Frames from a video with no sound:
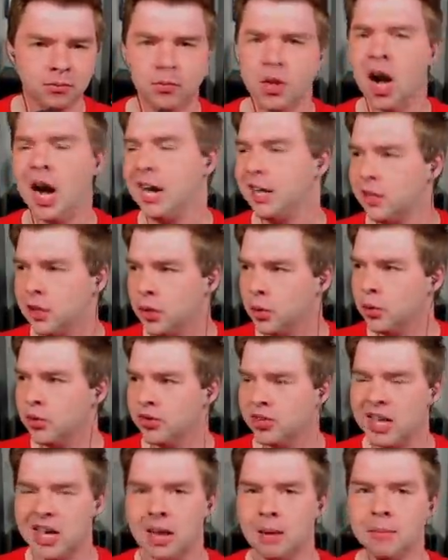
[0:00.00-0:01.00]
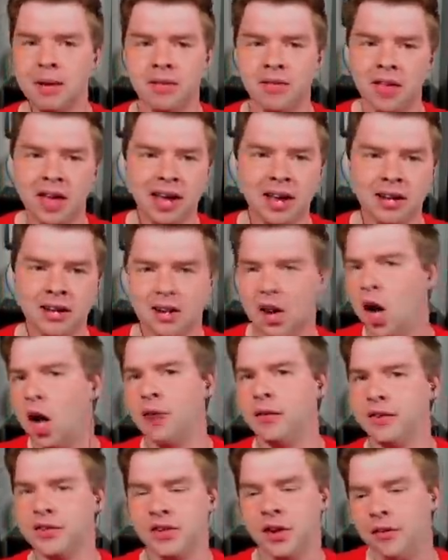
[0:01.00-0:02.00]
not use them, and then all
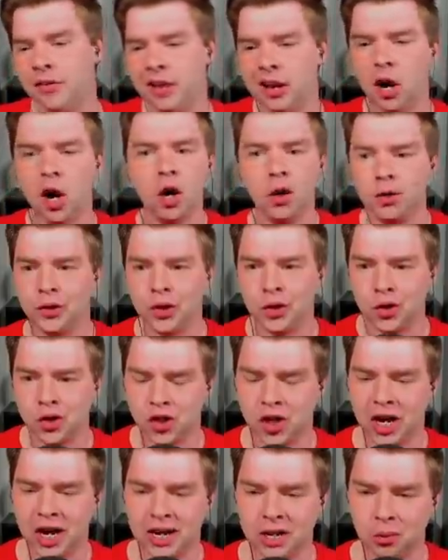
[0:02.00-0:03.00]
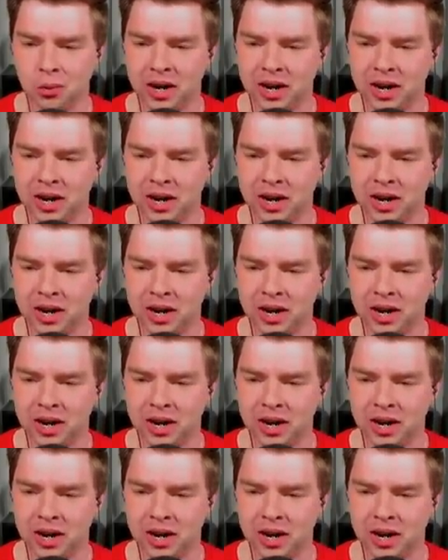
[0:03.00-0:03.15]
of a sudden they all turn shiny